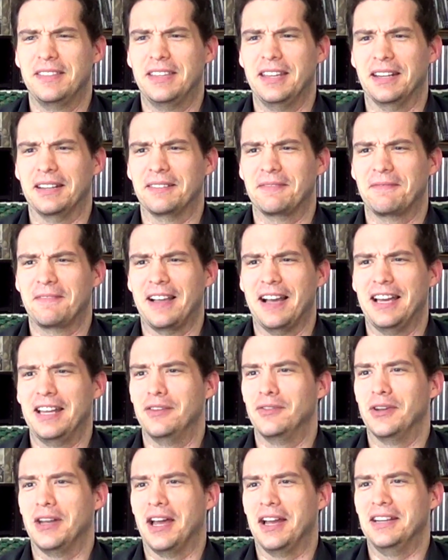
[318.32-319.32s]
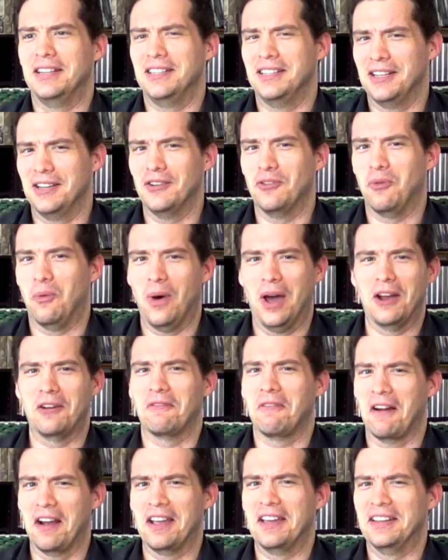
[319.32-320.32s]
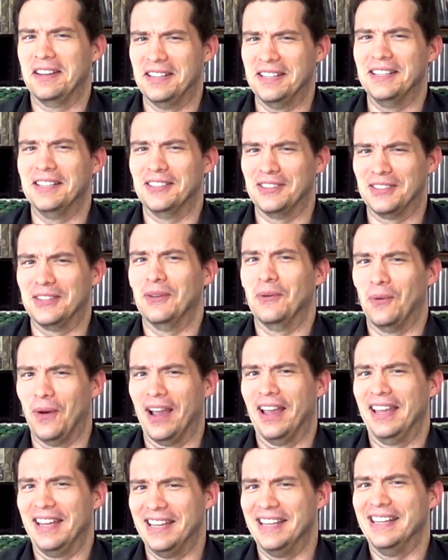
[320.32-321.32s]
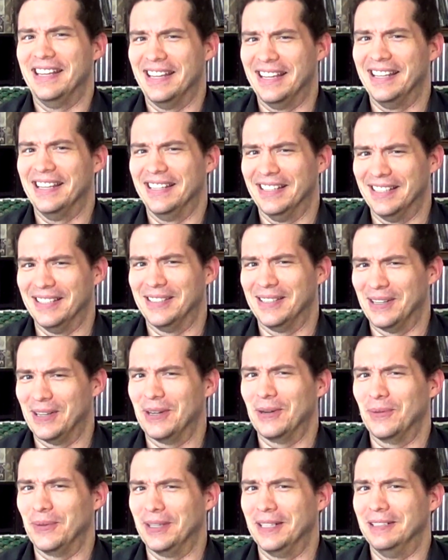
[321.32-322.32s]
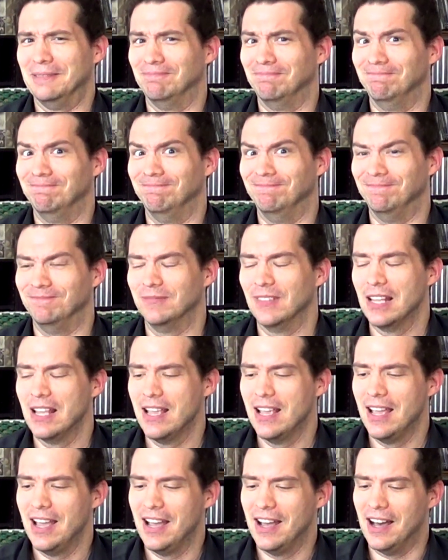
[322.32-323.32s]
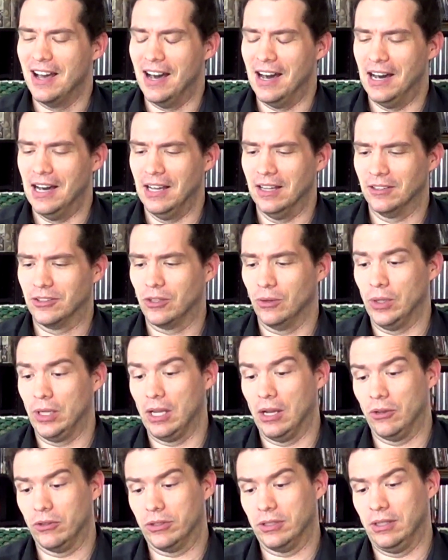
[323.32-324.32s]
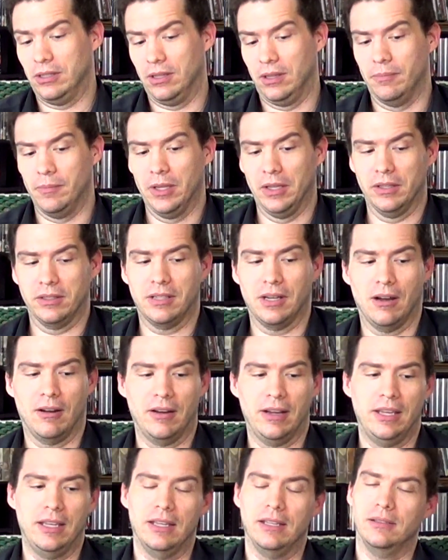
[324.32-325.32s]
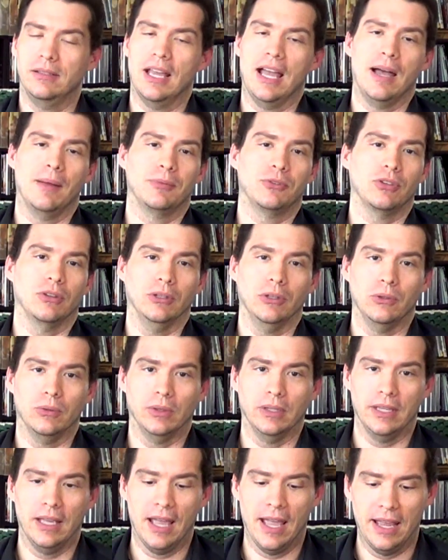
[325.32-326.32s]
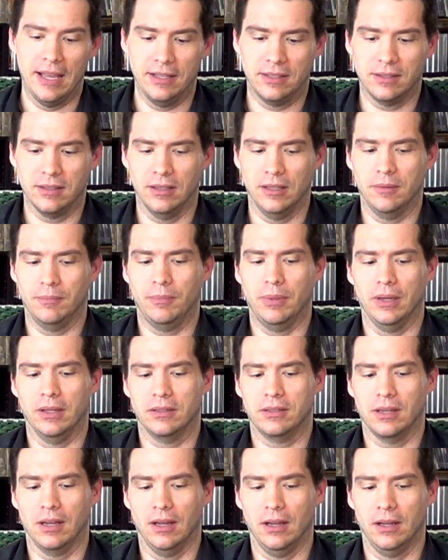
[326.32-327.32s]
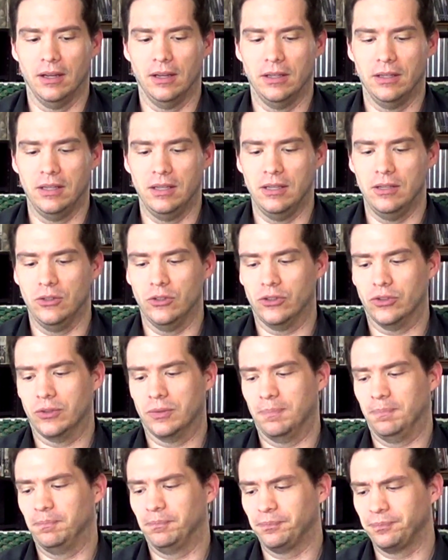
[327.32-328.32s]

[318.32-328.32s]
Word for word: get kind of an idea of why Riot is the way he is, aren't we? Hmm. Uh, so he goes into the military. He absolutely hates it, but uh, he's